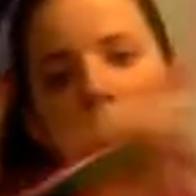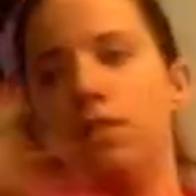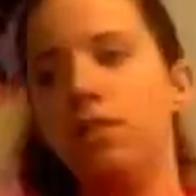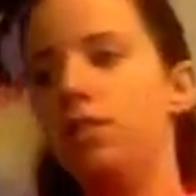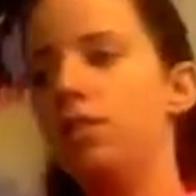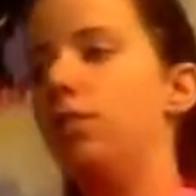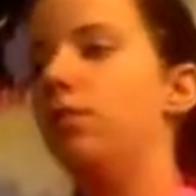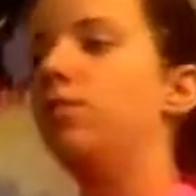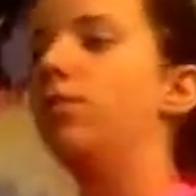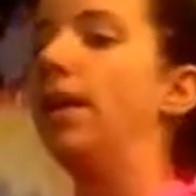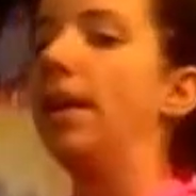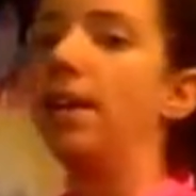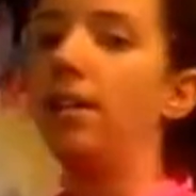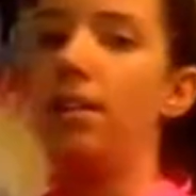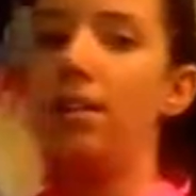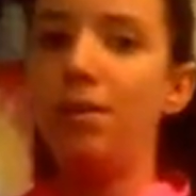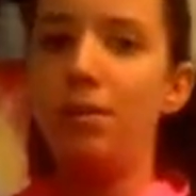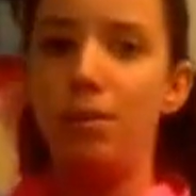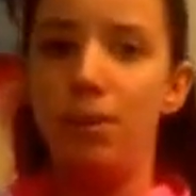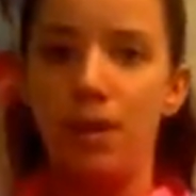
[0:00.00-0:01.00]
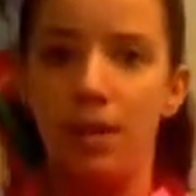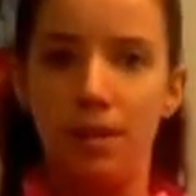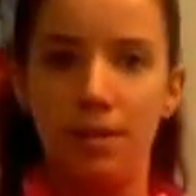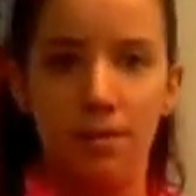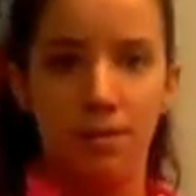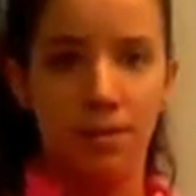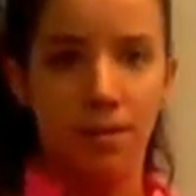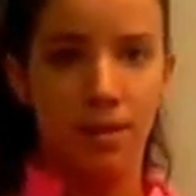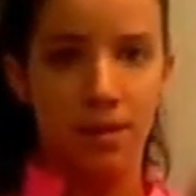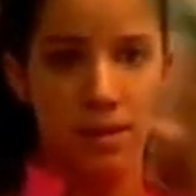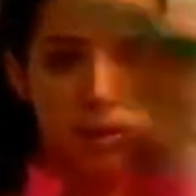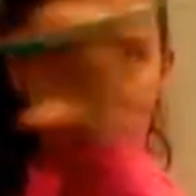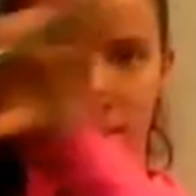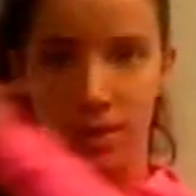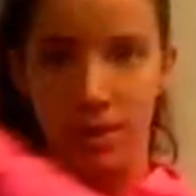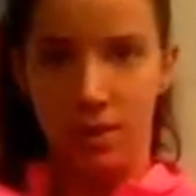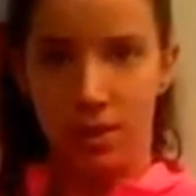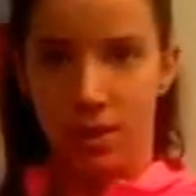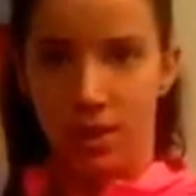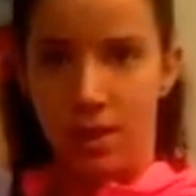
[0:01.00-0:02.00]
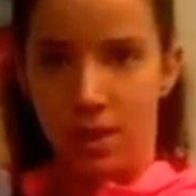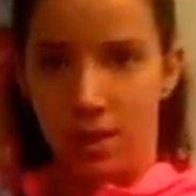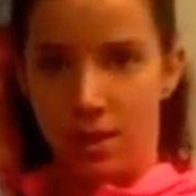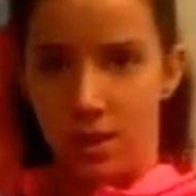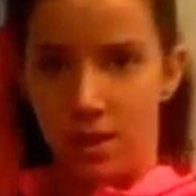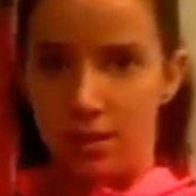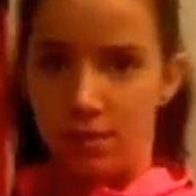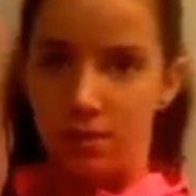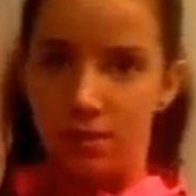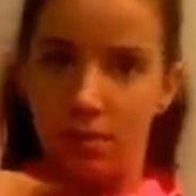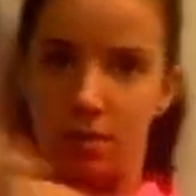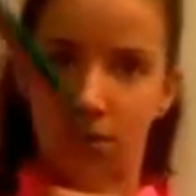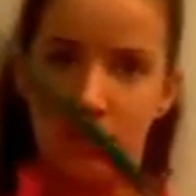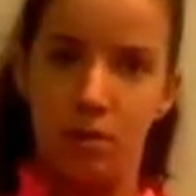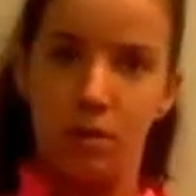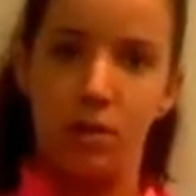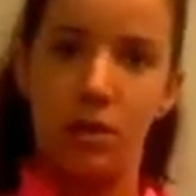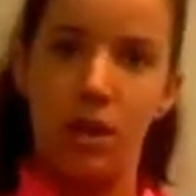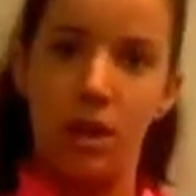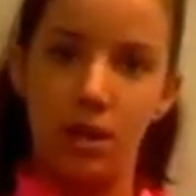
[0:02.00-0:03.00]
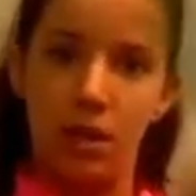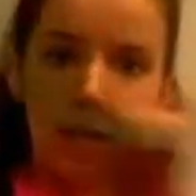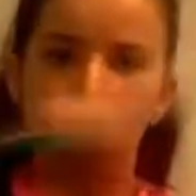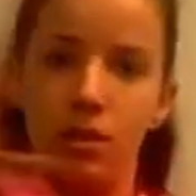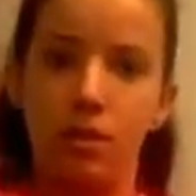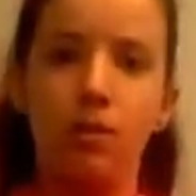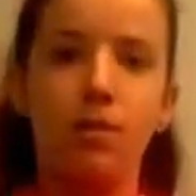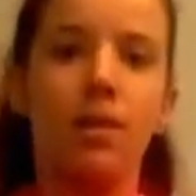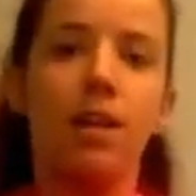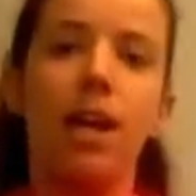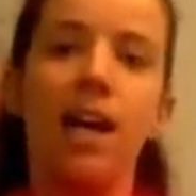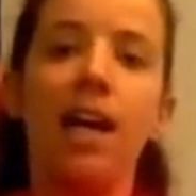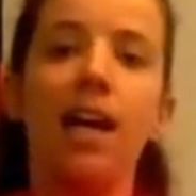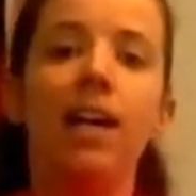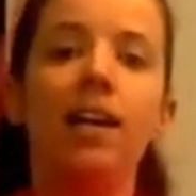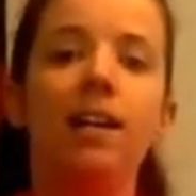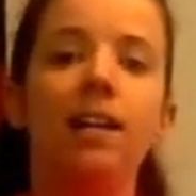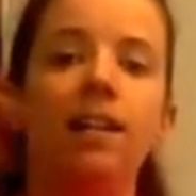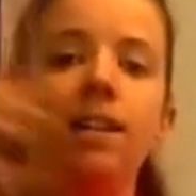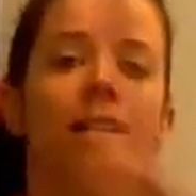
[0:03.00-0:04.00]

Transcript: do a regular weave. We're gonna know how to do that.